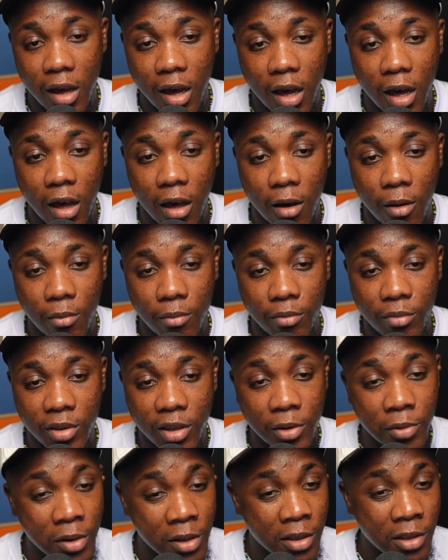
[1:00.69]
Um,
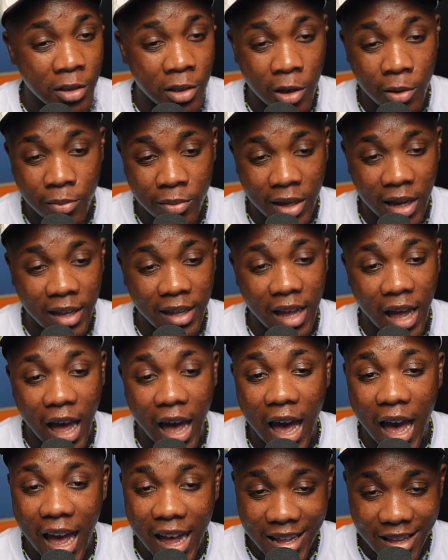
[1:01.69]
there were some that
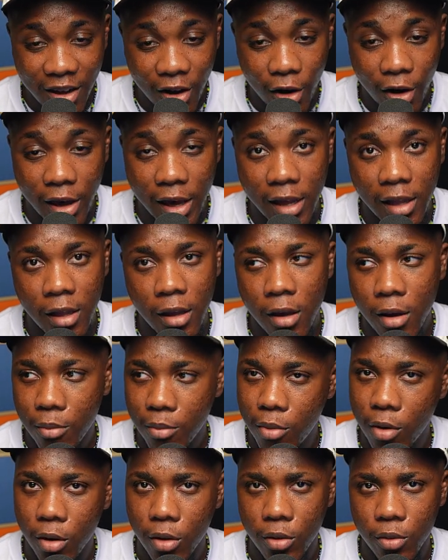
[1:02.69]
had oil
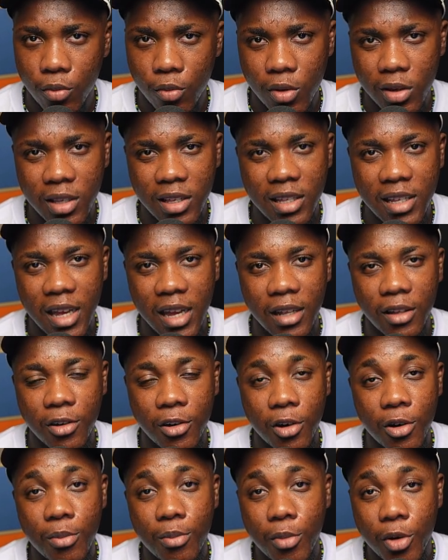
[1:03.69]
but was not
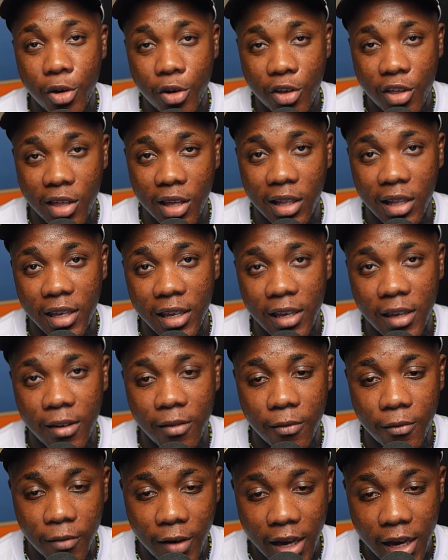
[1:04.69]
commercially
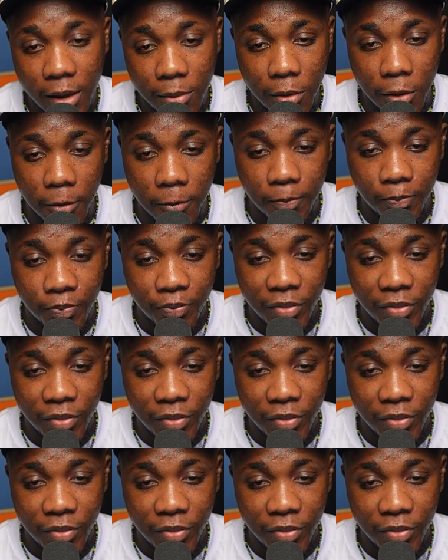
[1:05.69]
viable.